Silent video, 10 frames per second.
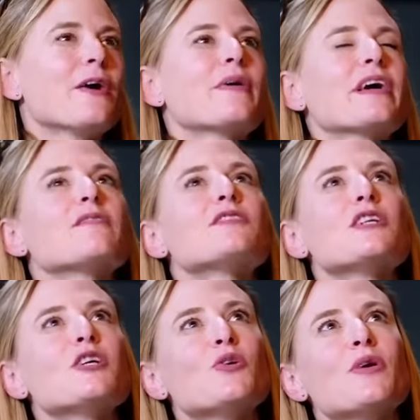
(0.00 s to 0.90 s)
Okay,
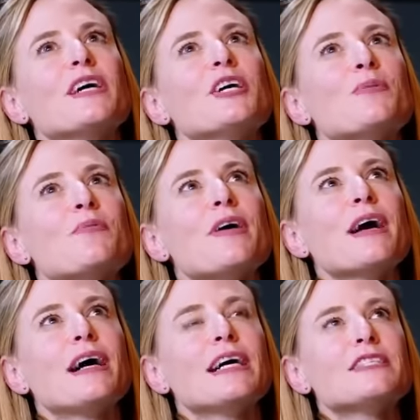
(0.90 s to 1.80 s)
so
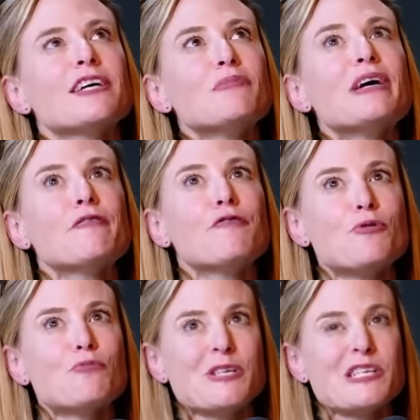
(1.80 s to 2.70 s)
I talk about a
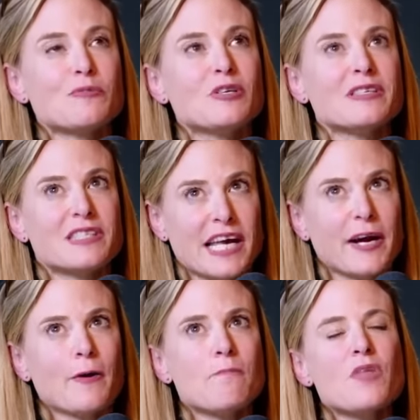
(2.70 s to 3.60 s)
few principles
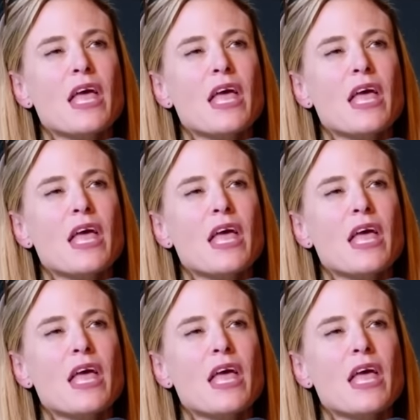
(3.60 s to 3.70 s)
there.